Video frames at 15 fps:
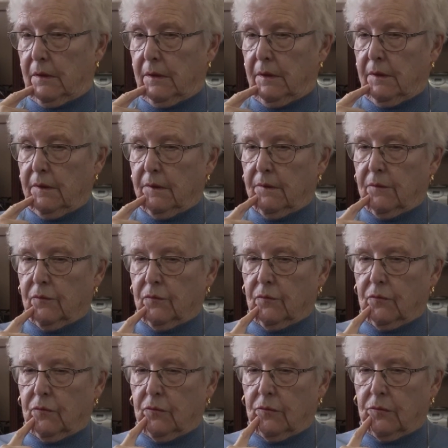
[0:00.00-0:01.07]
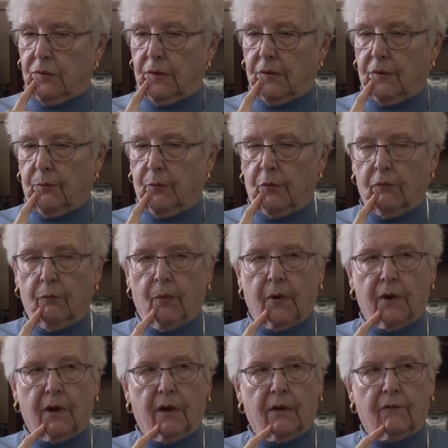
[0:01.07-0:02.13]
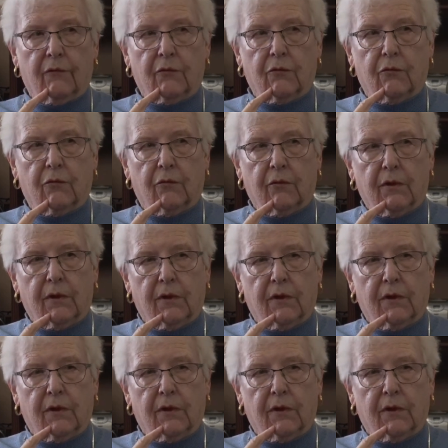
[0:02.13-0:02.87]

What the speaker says: Yeah, so that's about my life story.